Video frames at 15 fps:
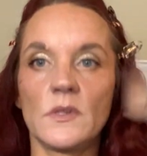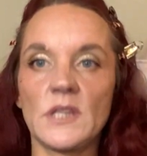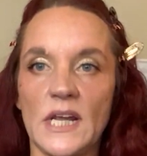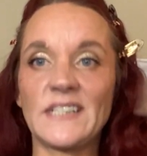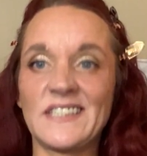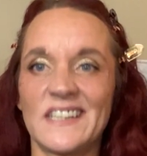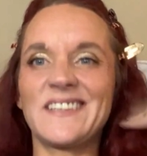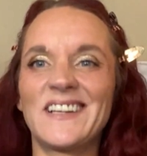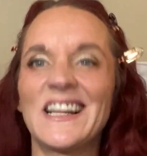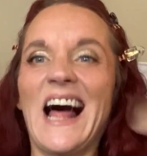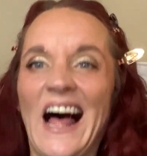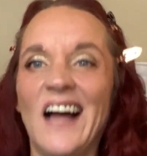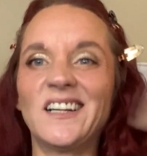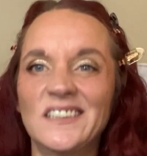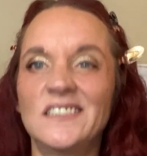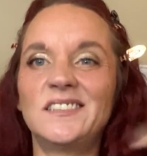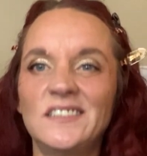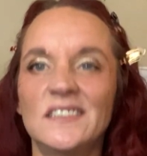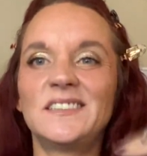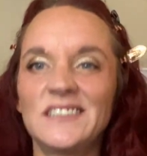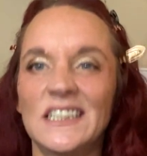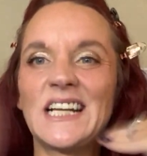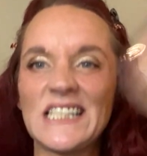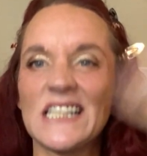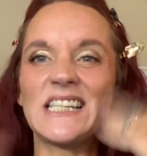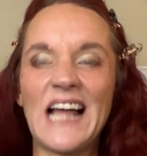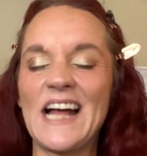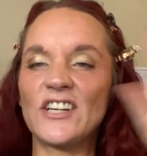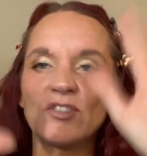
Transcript: that's a lot. It's a lot.